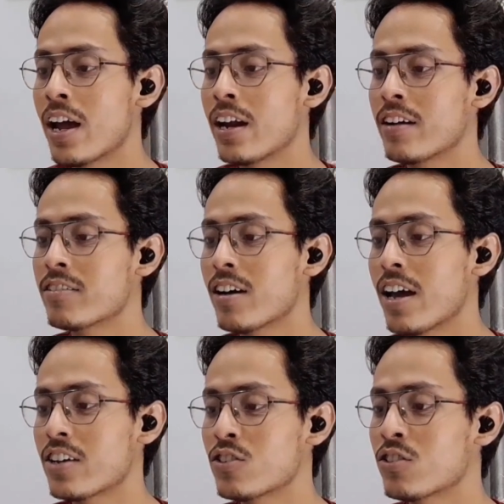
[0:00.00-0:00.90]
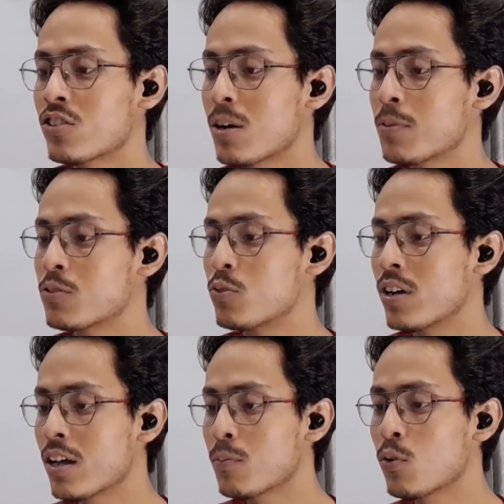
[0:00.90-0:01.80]
and it's an action drama
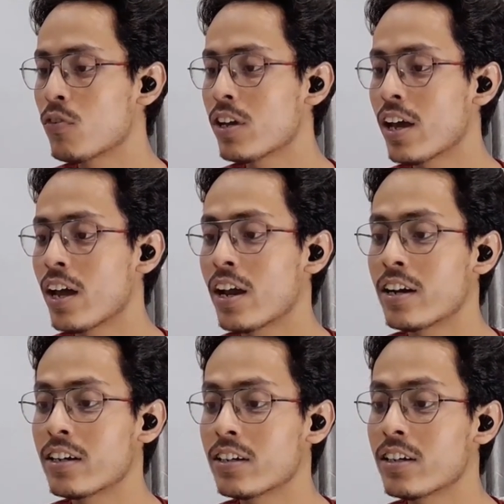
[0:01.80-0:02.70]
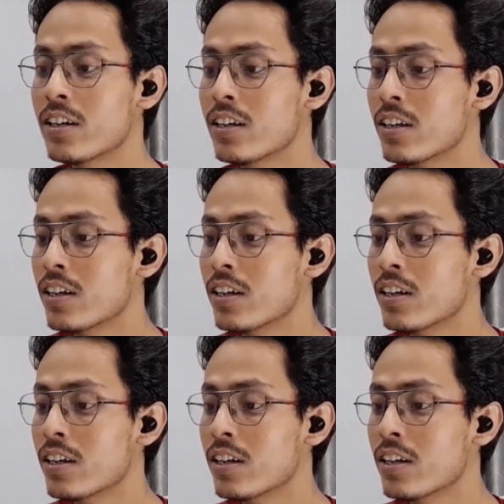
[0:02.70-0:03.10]
thriller movie and uh,